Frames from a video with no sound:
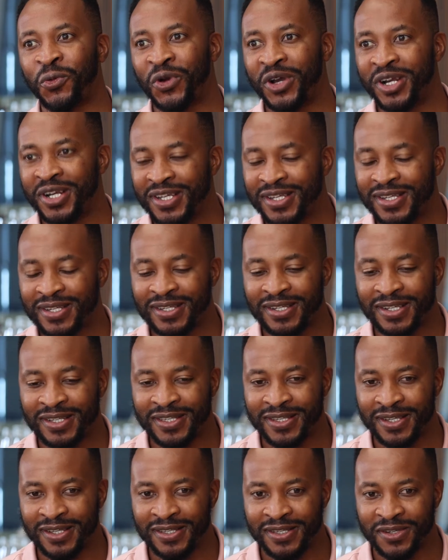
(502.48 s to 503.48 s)
word is
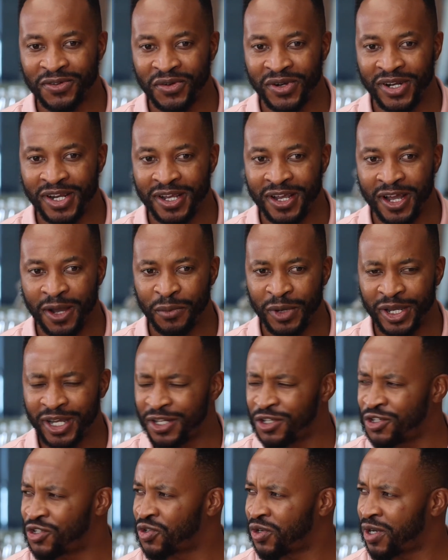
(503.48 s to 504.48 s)
it's really coming
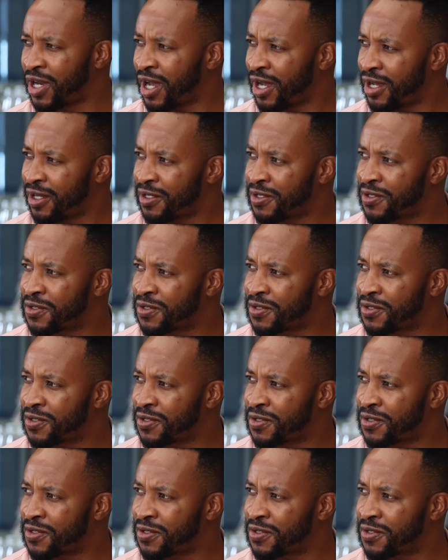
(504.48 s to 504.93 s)
in July.